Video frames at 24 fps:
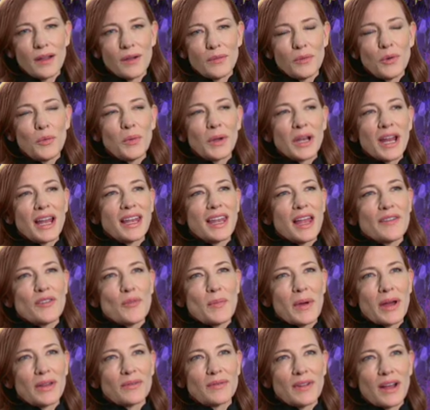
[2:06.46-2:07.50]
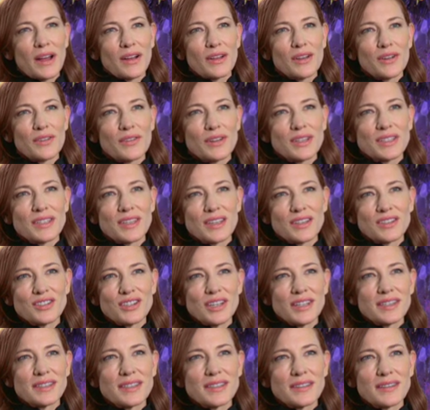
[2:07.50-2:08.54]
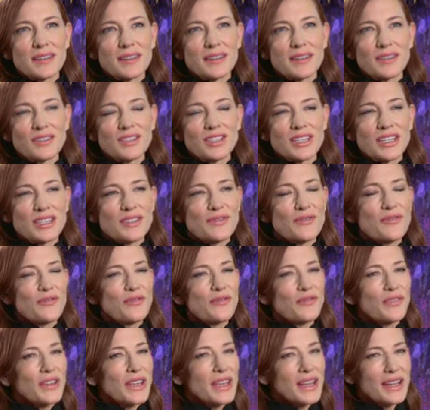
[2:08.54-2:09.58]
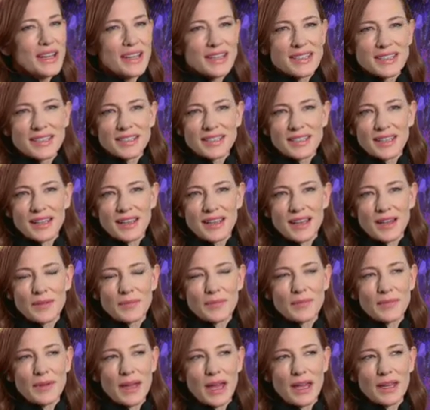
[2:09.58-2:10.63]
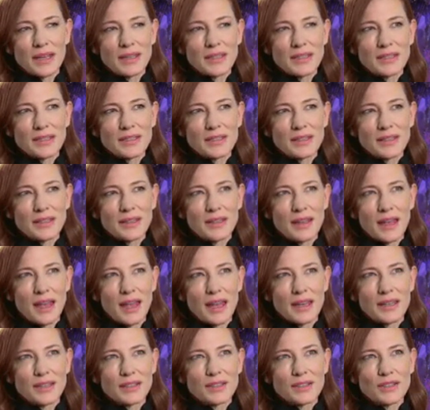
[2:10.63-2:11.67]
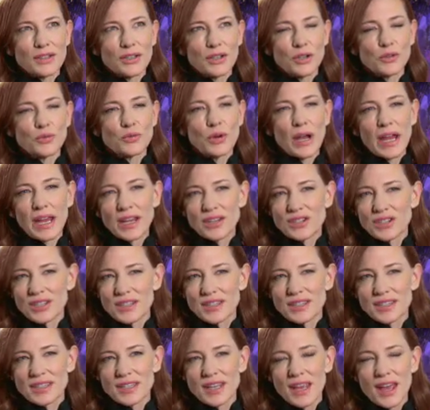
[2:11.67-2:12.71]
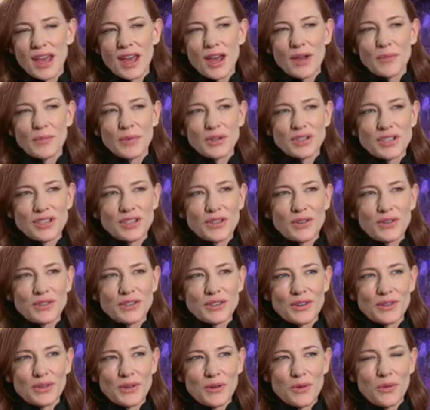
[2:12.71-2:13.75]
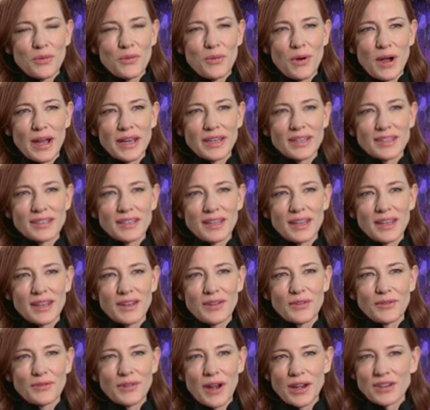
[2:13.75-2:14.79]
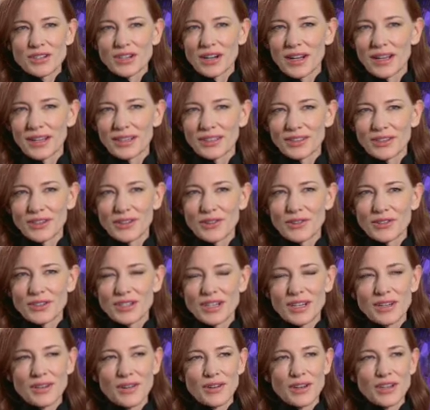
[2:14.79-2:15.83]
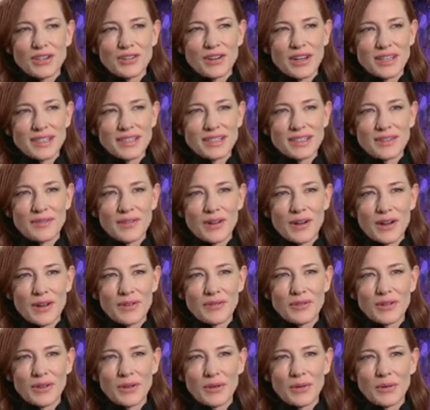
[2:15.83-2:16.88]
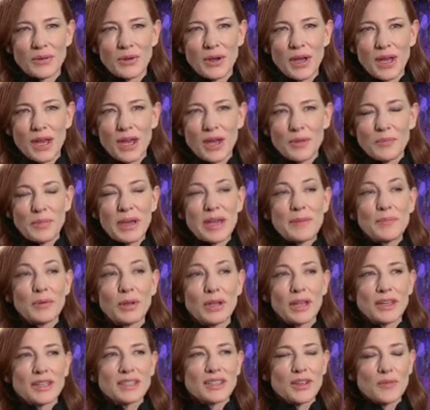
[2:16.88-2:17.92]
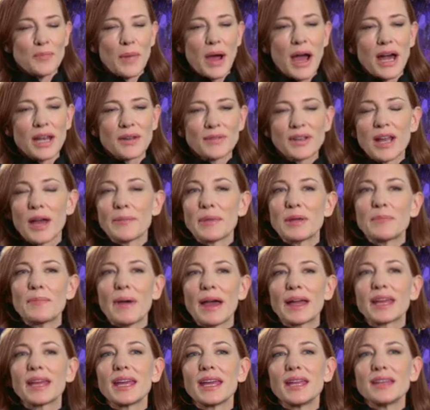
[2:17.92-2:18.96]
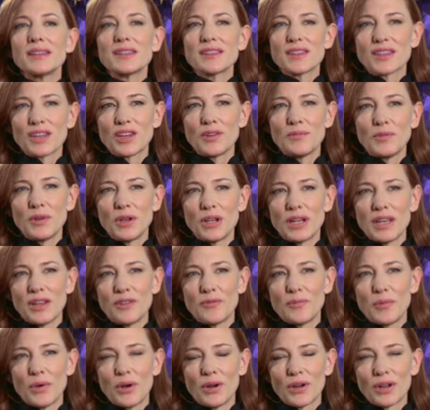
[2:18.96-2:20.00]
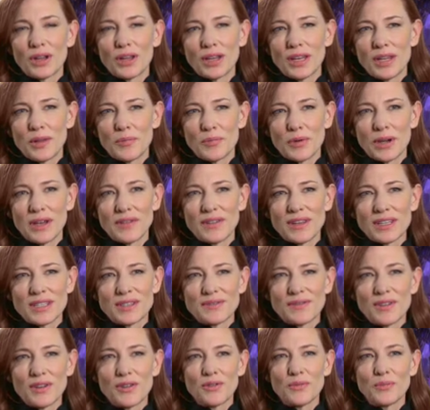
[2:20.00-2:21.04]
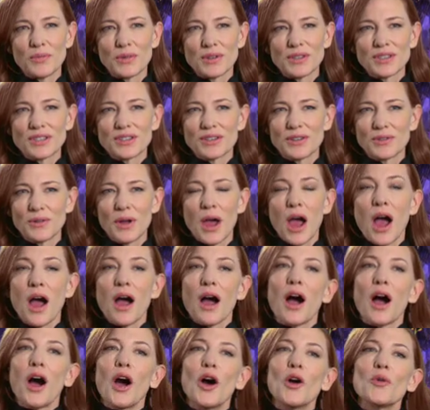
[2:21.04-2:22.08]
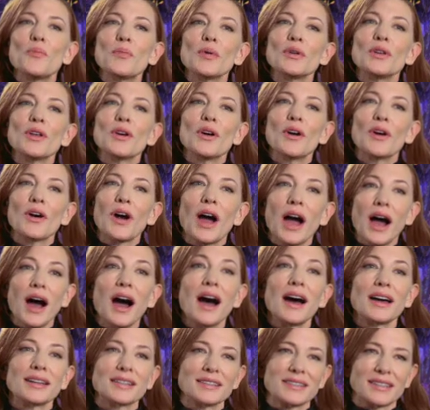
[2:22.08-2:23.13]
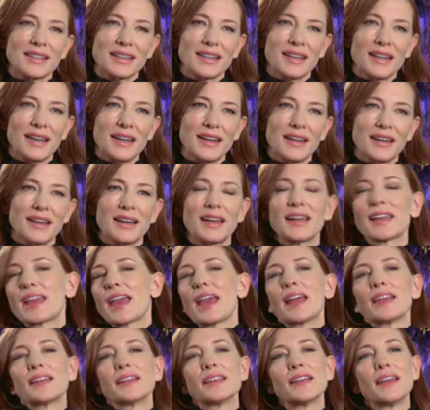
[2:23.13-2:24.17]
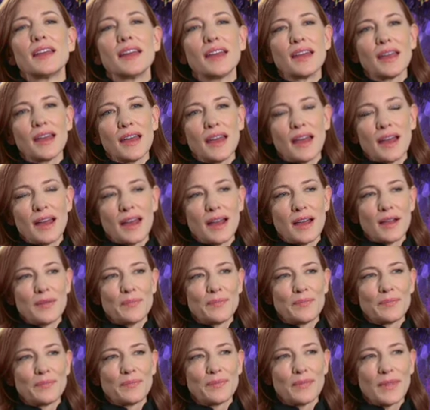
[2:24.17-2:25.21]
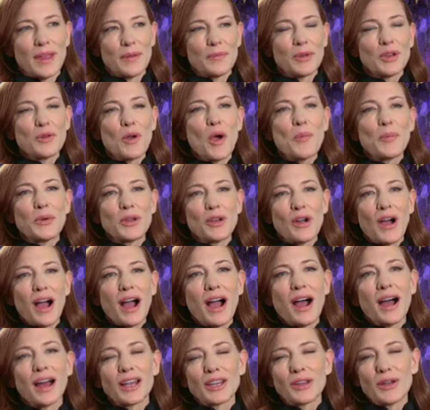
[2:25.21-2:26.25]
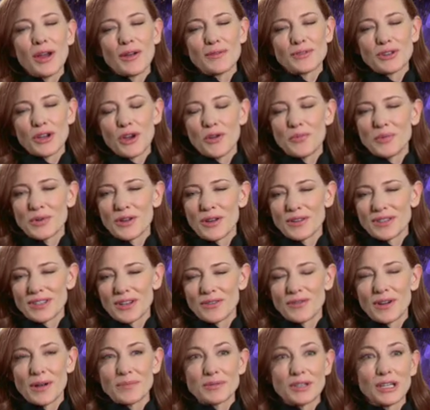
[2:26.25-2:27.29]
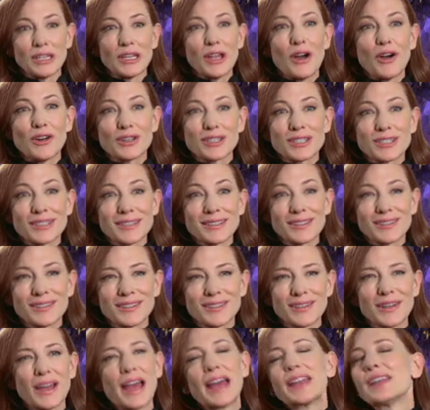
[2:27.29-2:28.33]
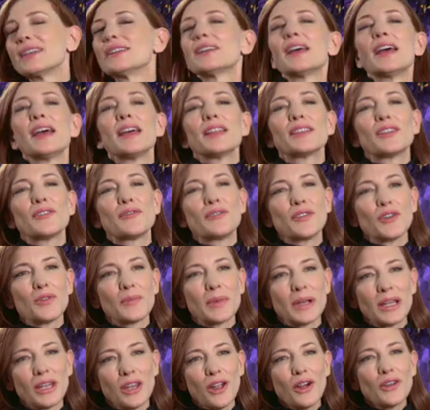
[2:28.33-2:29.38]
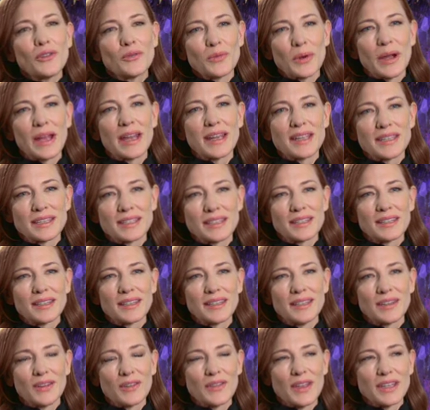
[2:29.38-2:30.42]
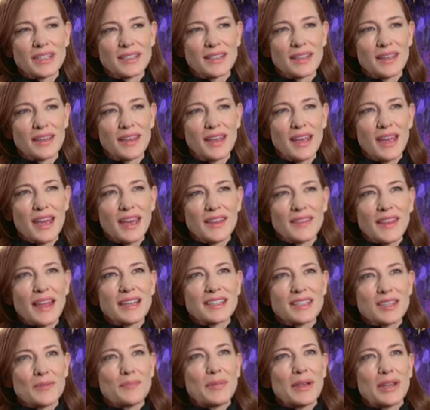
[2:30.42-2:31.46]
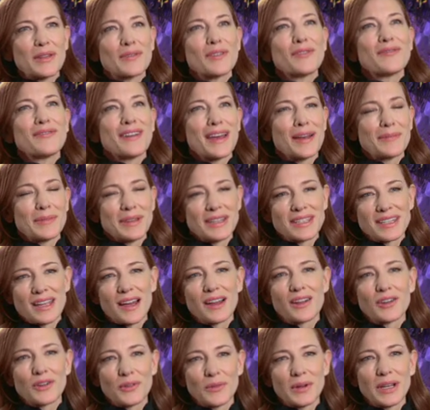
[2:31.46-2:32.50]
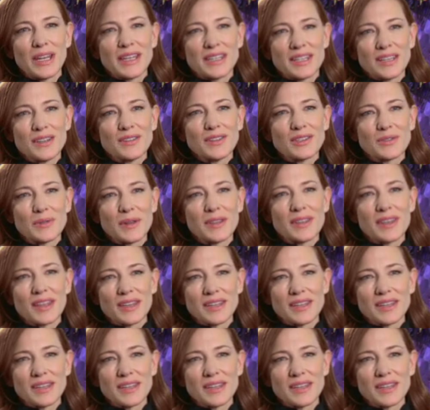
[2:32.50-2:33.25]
Well, what I love about Valka is that she's fearless, and courageous, but she's also quite fragile. You know, she only trusts a very few people, and so part of coming back into the community of Burke in the previous film was to open her heart again. And when you open your heart, you have to open yourself up to loss. And the film, in a lot of ways, you know, that's the bit of the family saga it really deals with.